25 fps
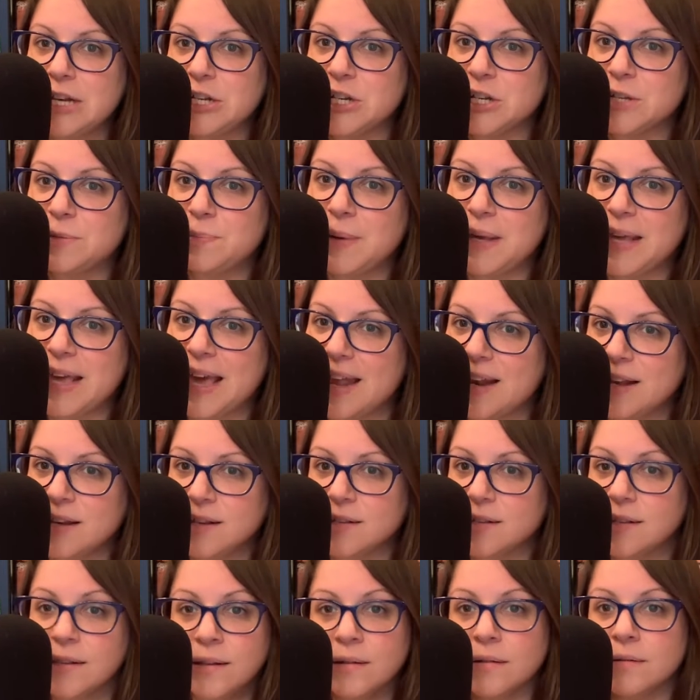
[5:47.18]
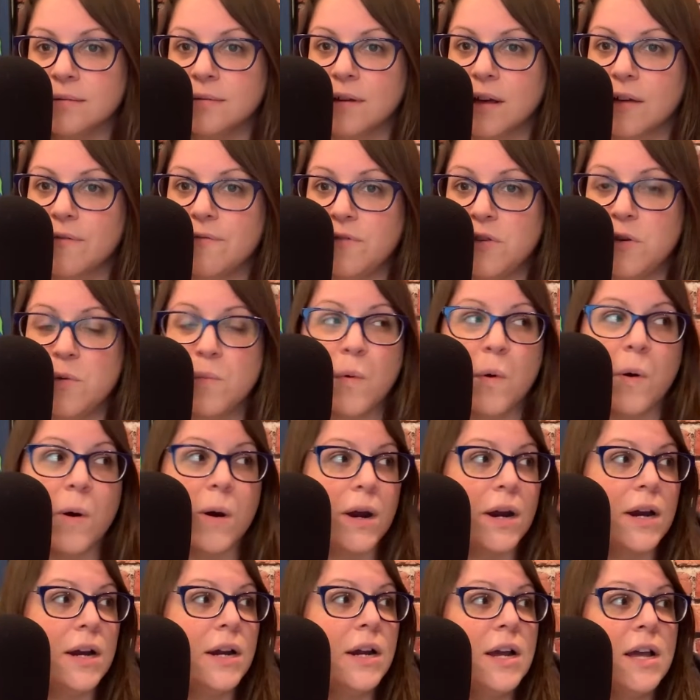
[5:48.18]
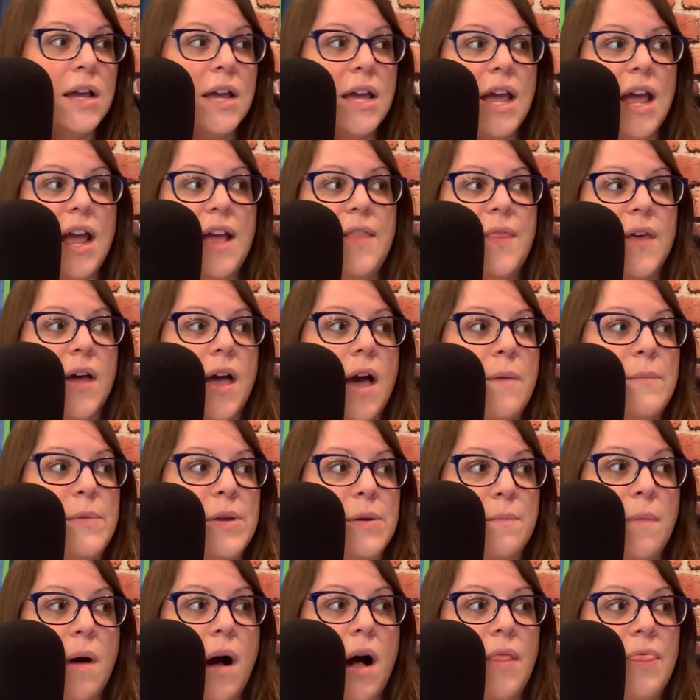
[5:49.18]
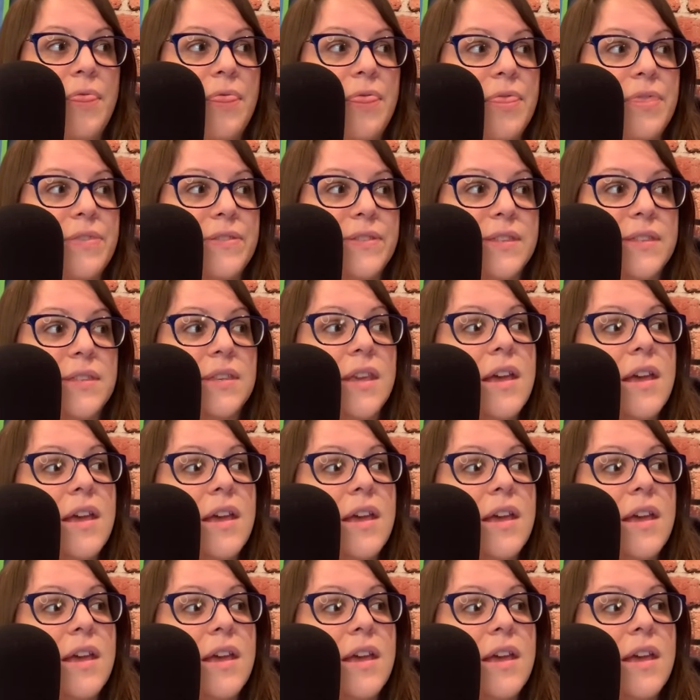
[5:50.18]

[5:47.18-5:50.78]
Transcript: just be getting some a few more in the coming months.